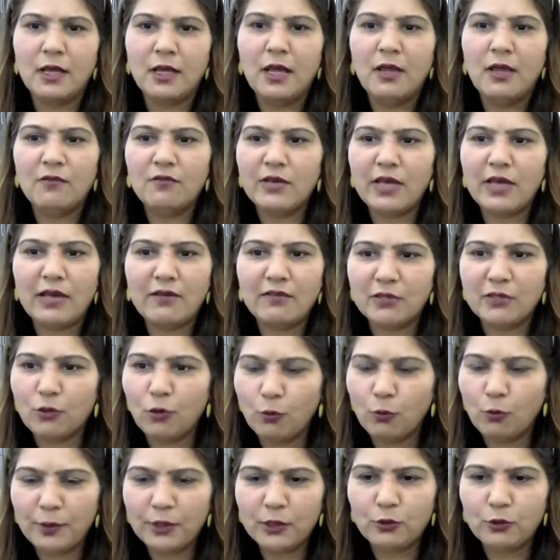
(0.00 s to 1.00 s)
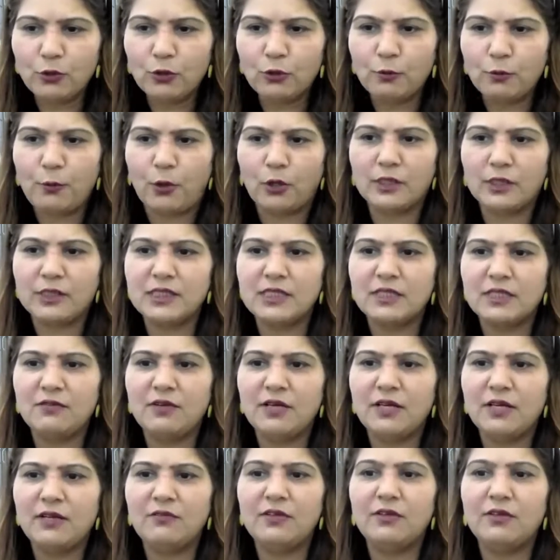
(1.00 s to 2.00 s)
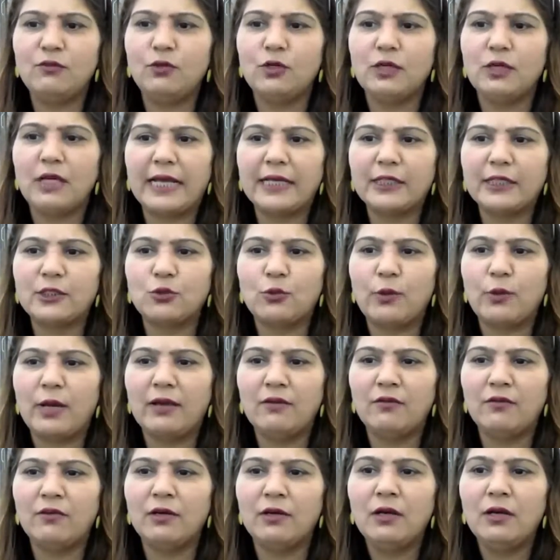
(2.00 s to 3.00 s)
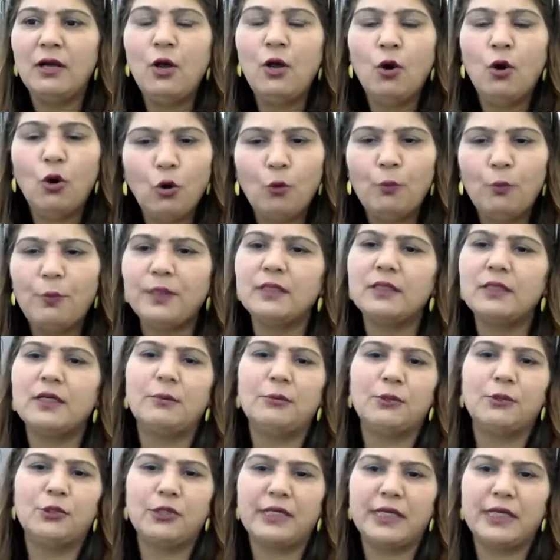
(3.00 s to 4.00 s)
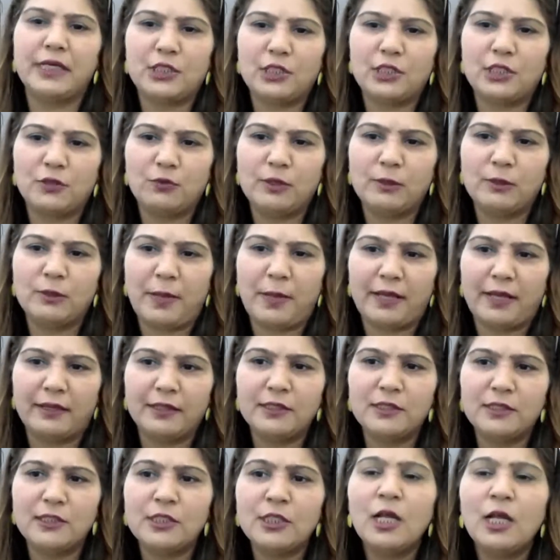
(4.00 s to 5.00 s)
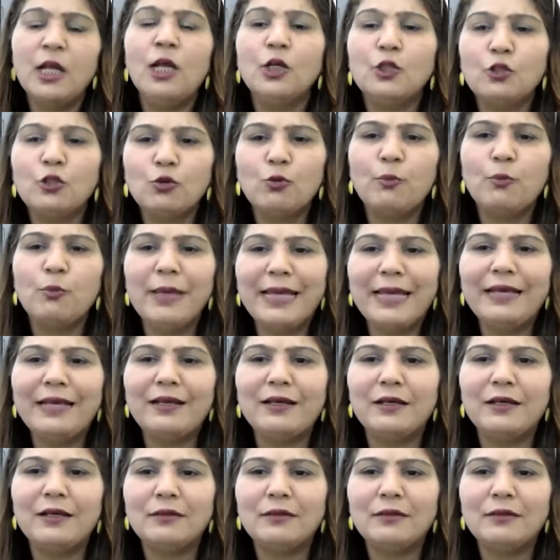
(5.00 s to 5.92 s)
We have an open door policy where we would like to have an open communication with parents to make